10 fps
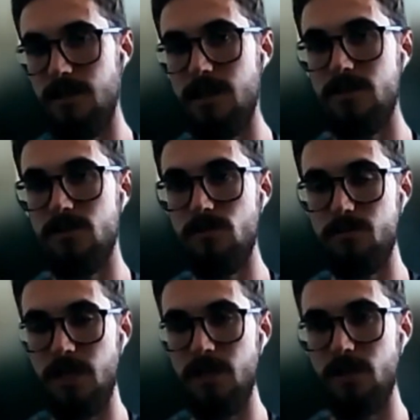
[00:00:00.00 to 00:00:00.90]
key to
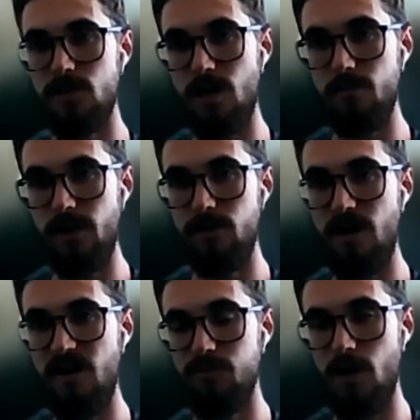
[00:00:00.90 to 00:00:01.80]
obtaining a job that you
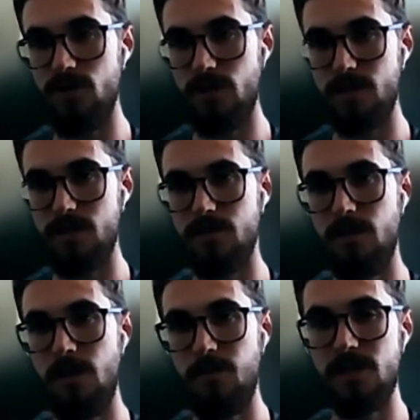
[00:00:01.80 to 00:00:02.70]
have projects
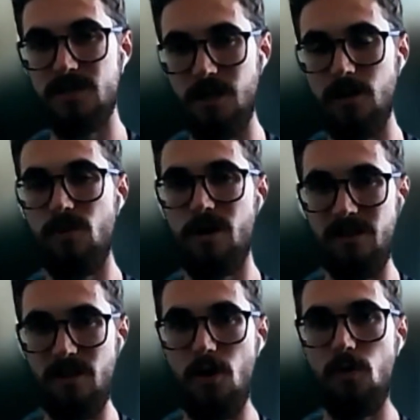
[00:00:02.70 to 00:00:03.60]
because they're going to want to
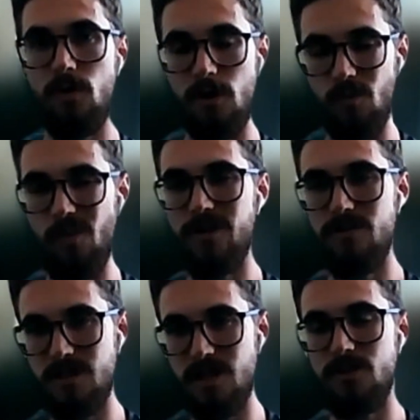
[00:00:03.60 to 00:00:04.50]
know what
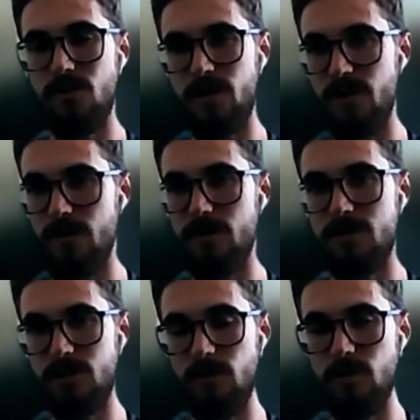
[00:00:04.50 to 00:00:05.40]
you did during your
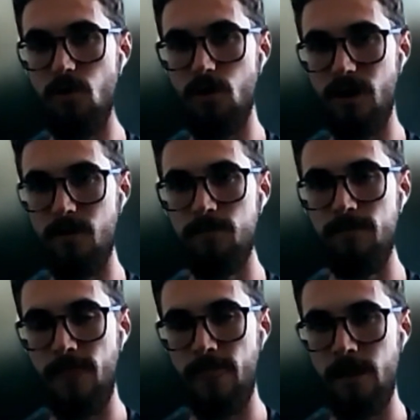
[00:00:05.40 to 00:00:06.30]
degree program.
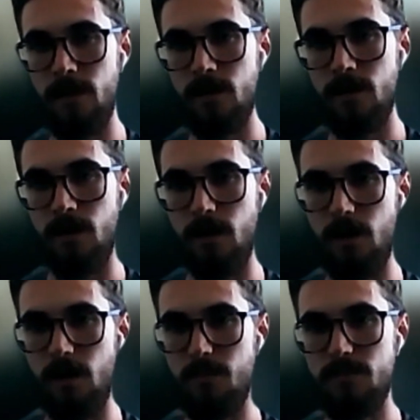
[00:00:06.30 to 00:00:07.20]

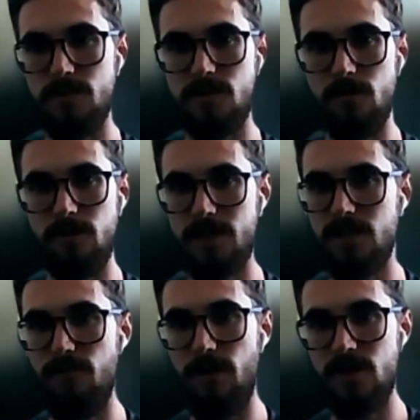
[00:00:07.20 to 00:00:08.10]
Um, so
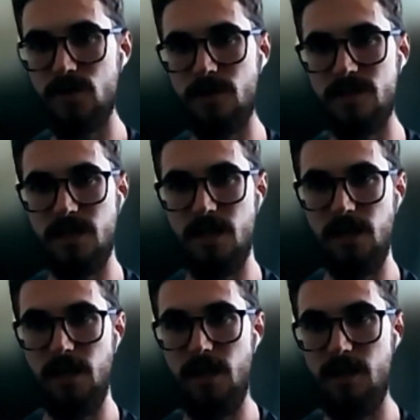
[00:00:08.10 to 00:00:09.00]
next off, I just want to
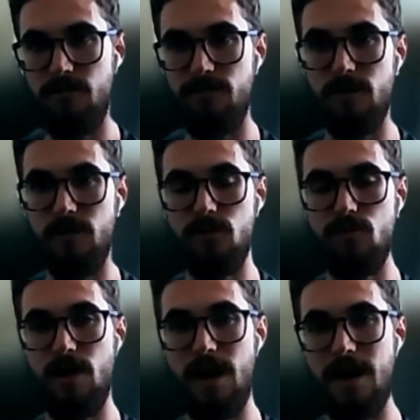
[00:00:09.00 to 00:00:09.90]
say if
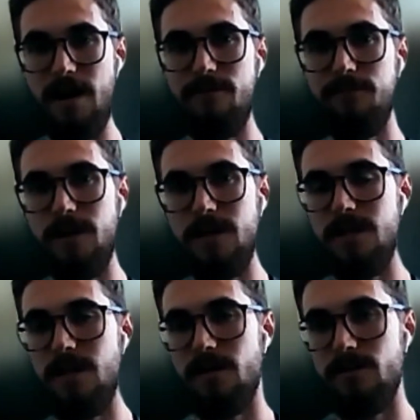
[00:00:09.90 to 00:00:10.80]
you have
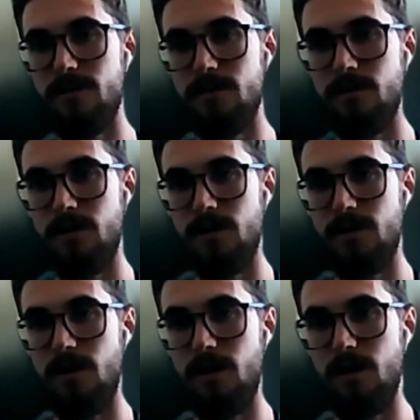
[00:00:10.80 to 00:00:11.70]
any other
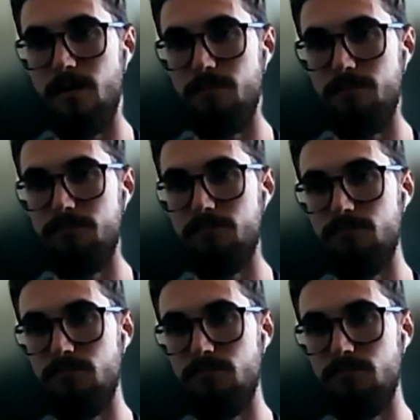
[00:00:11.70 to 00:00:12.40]
um,